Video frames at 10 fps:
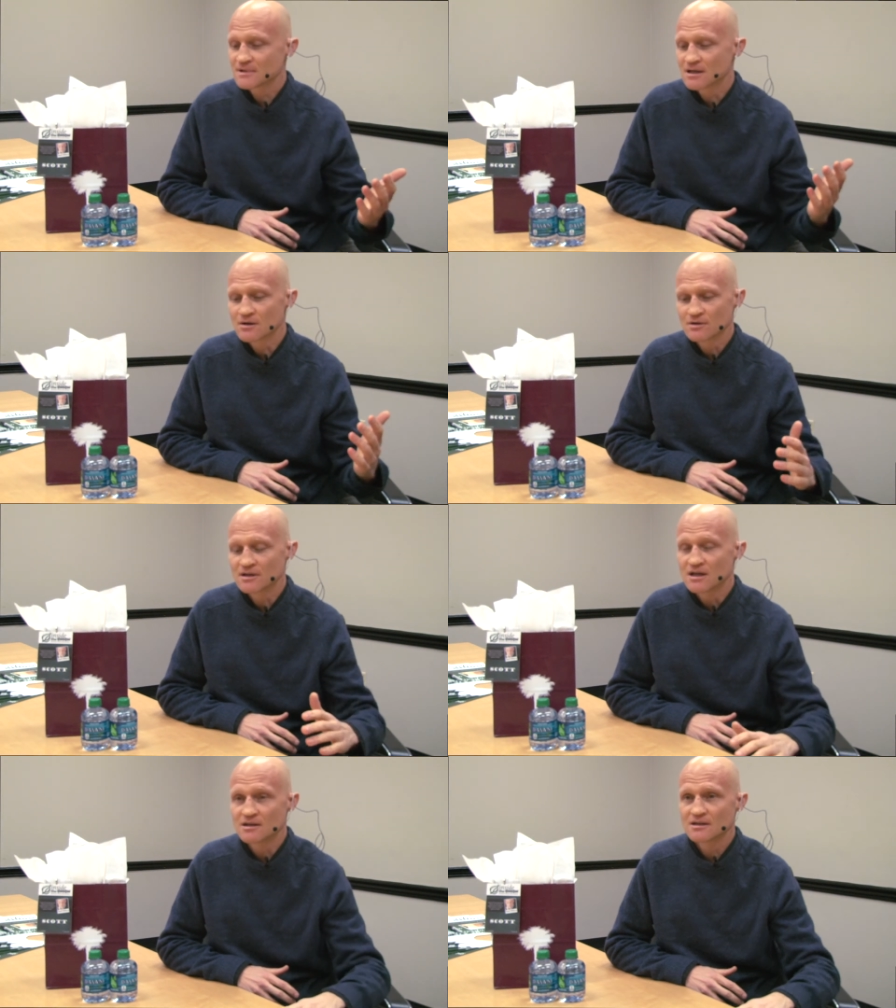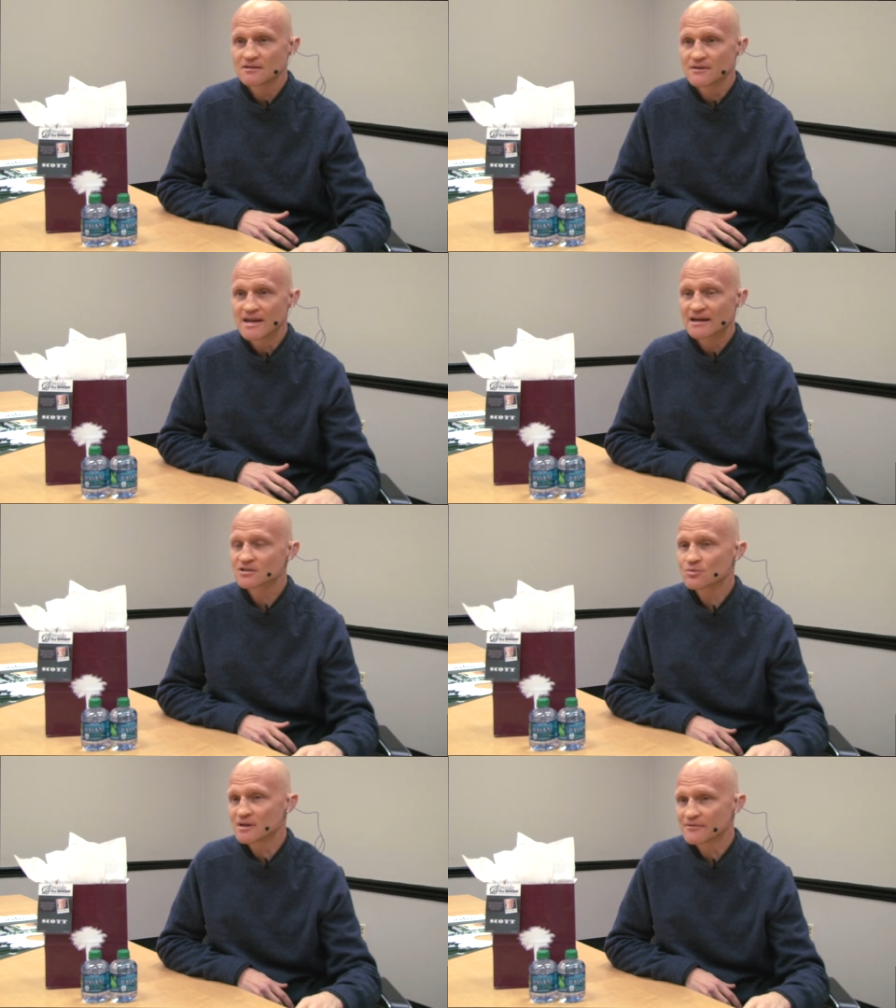you know, in the
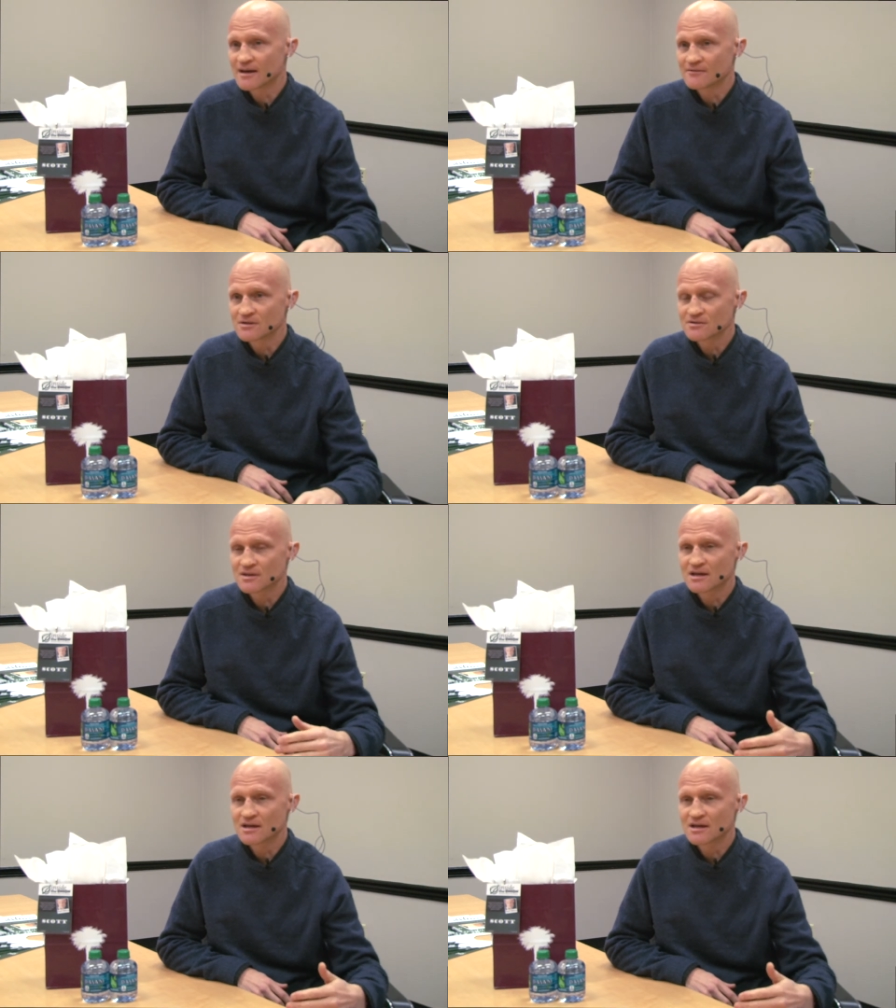next 25 years,